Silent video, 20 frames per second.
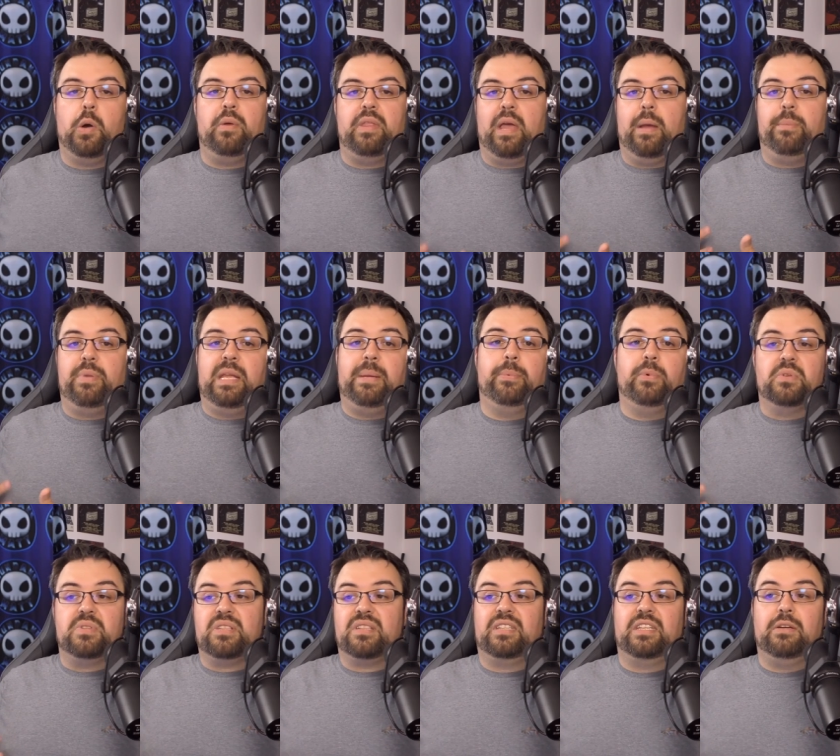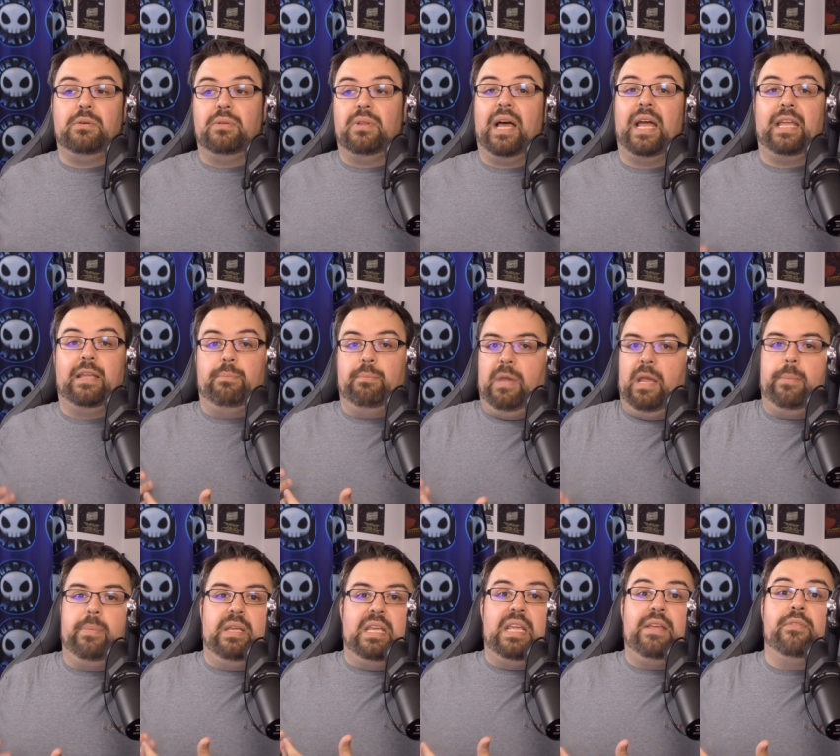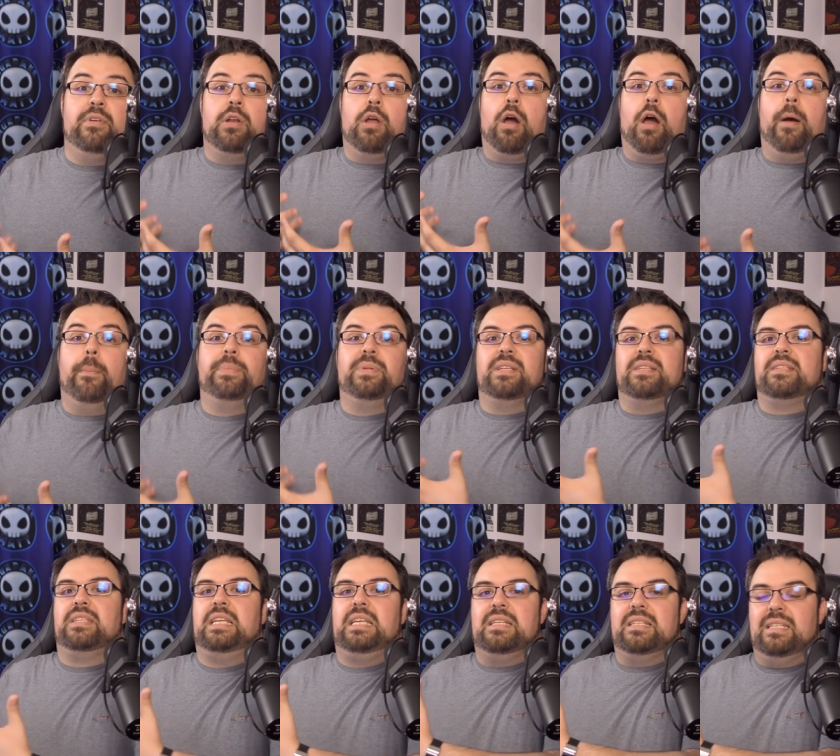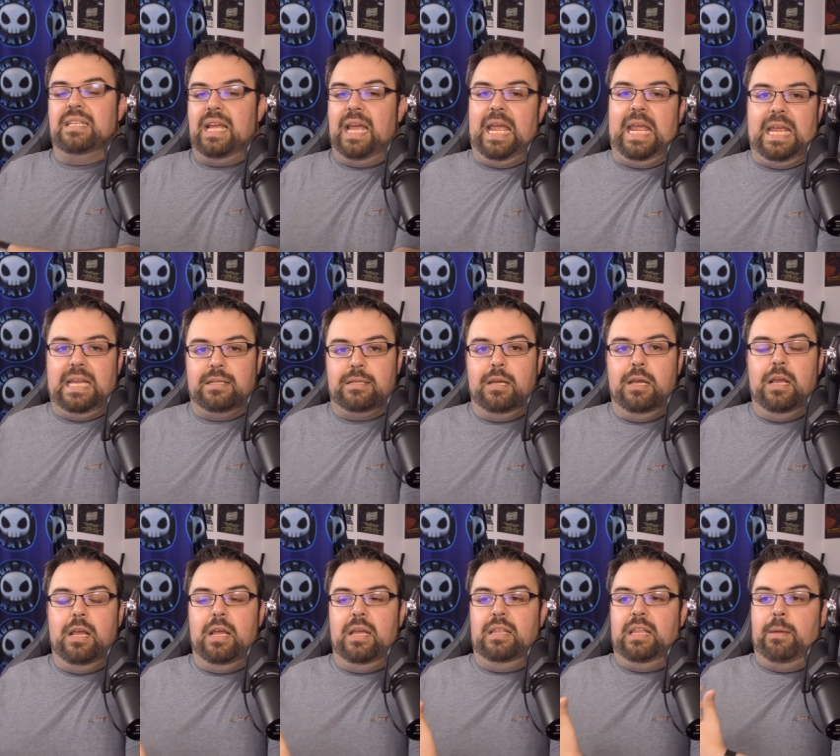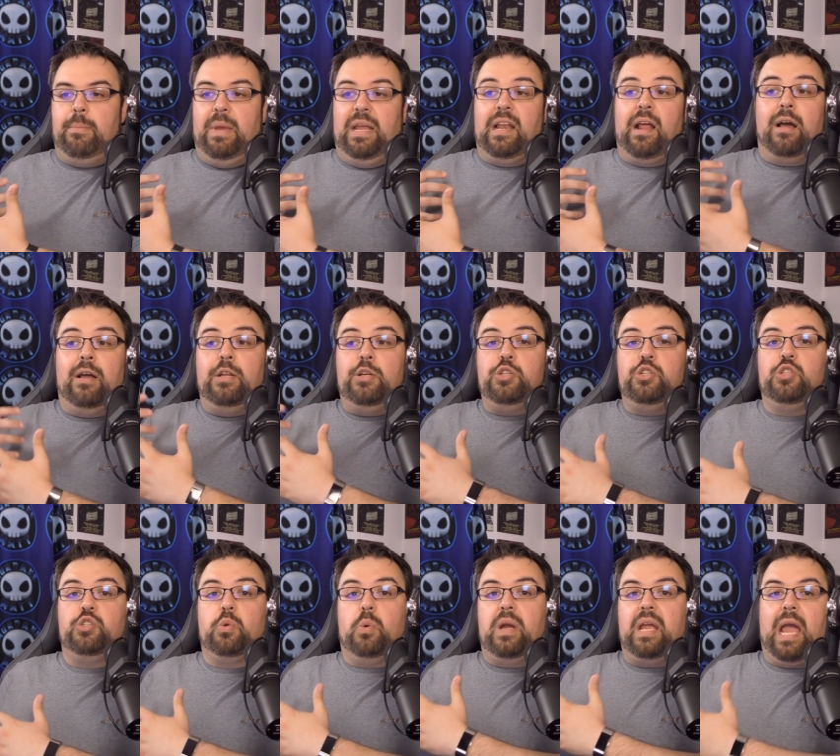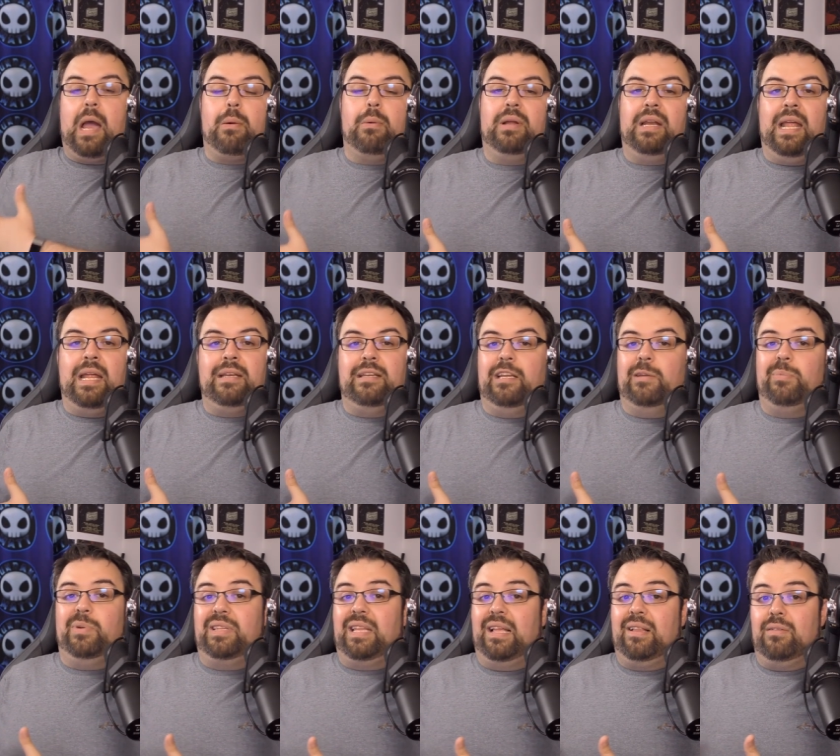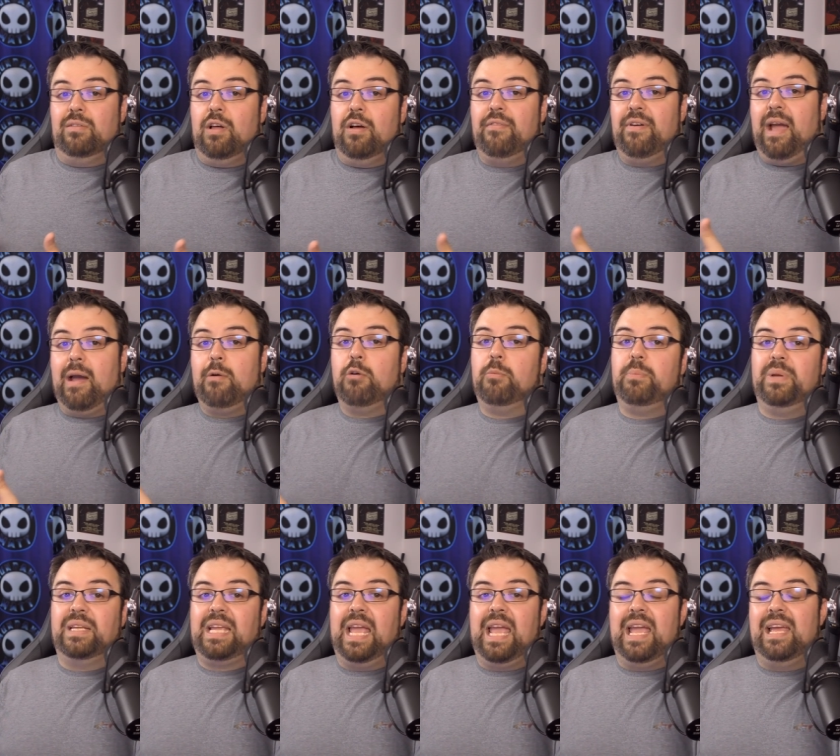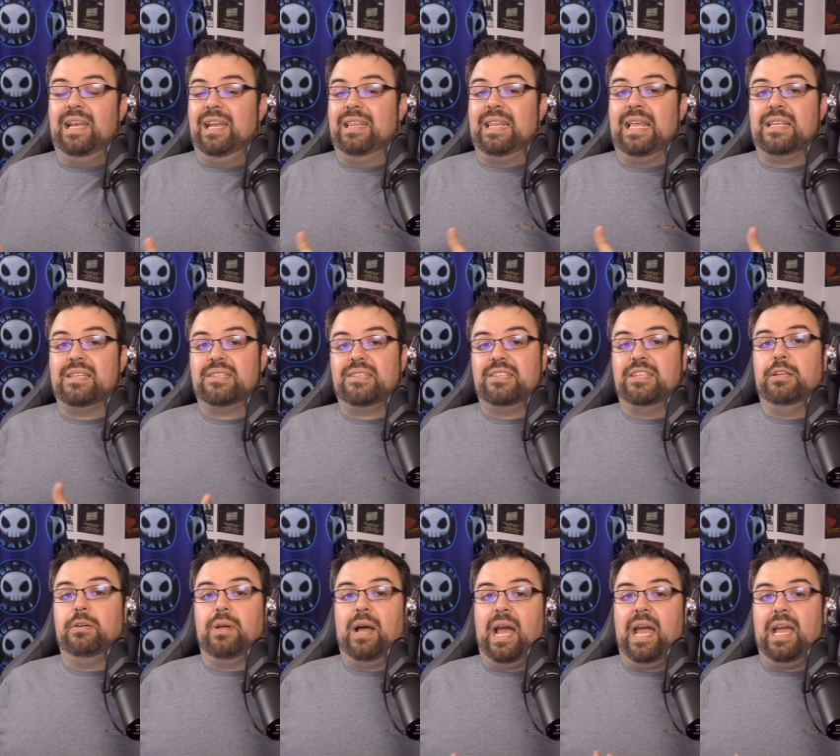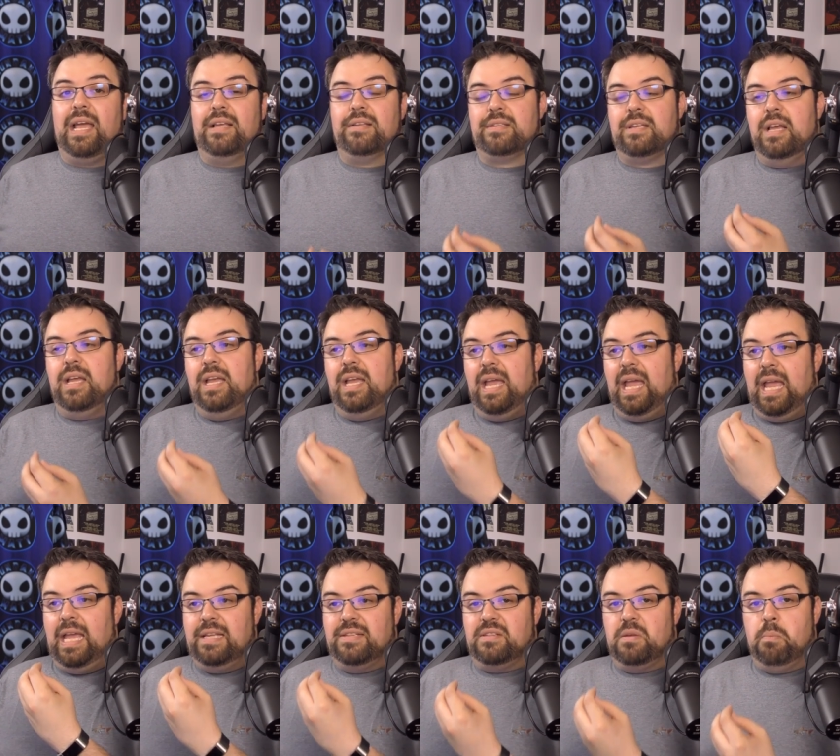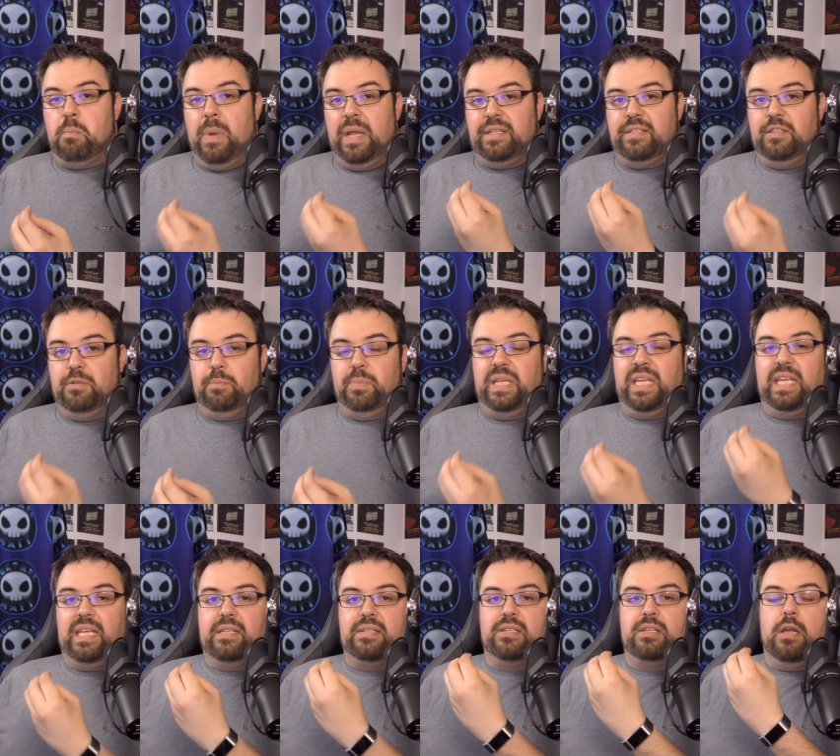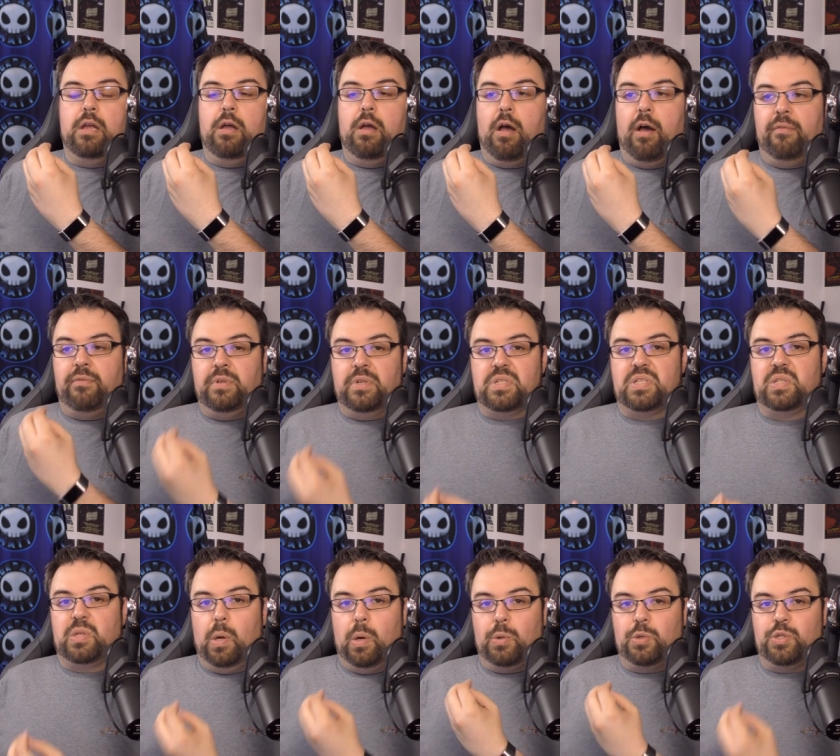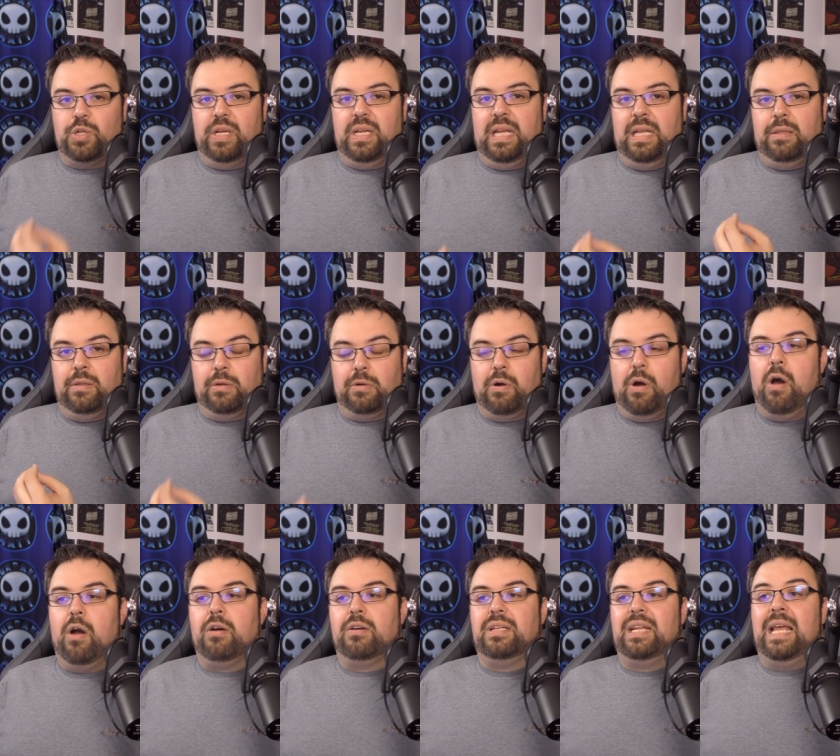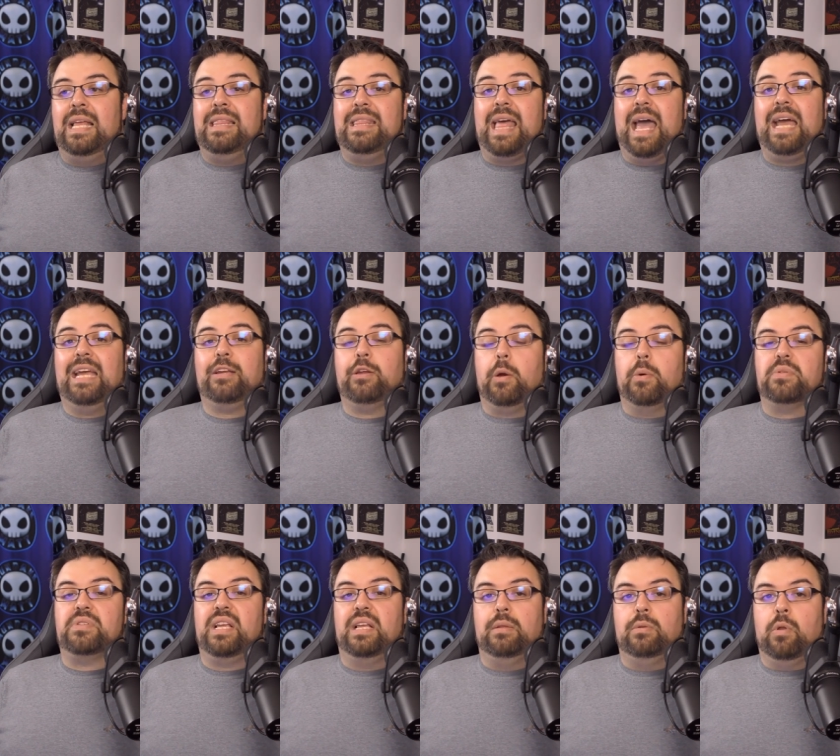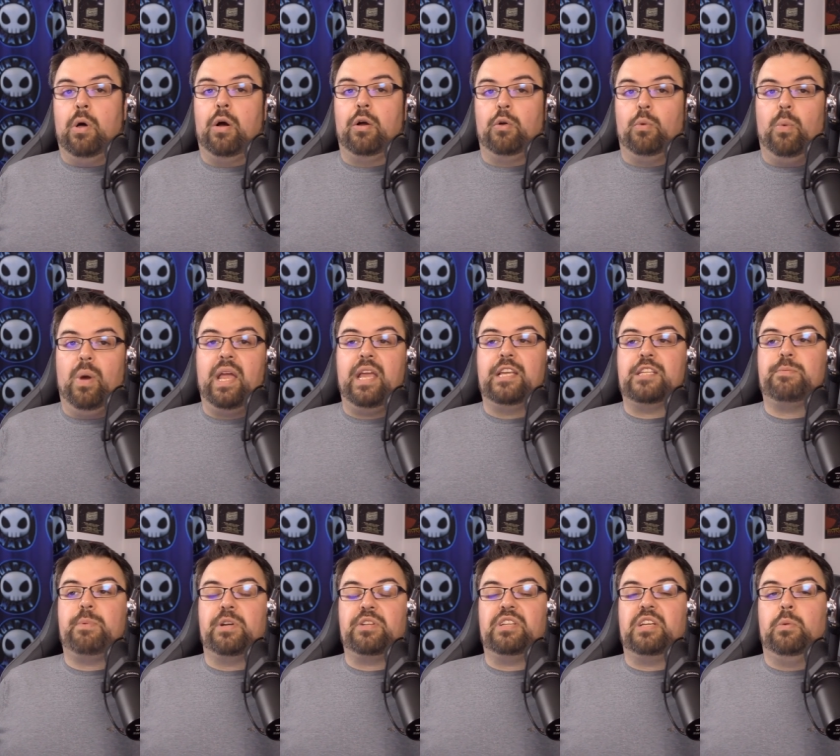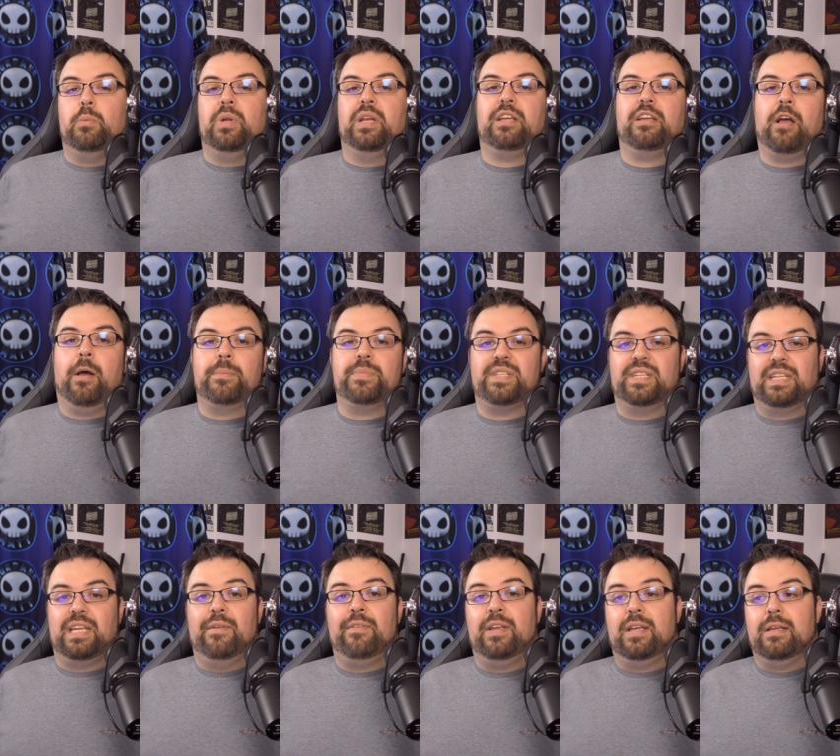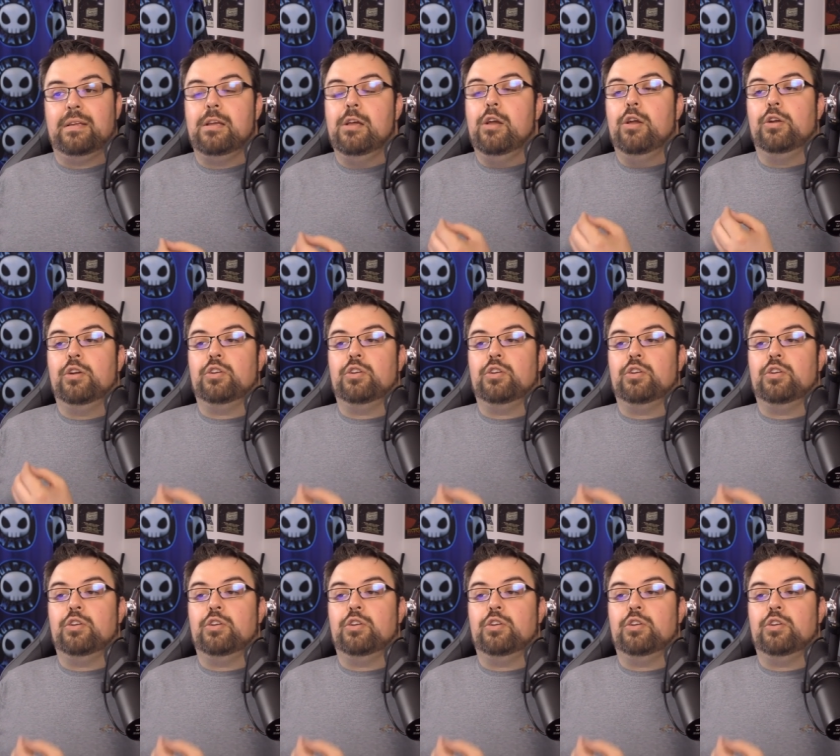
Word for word: show that people still like, maybe even up to season eight. They may not enjoy how it ended, but they love how it began, and that still has a cemented piece of nostalgia in their heart. And that goes a long way, especially when it comes to giving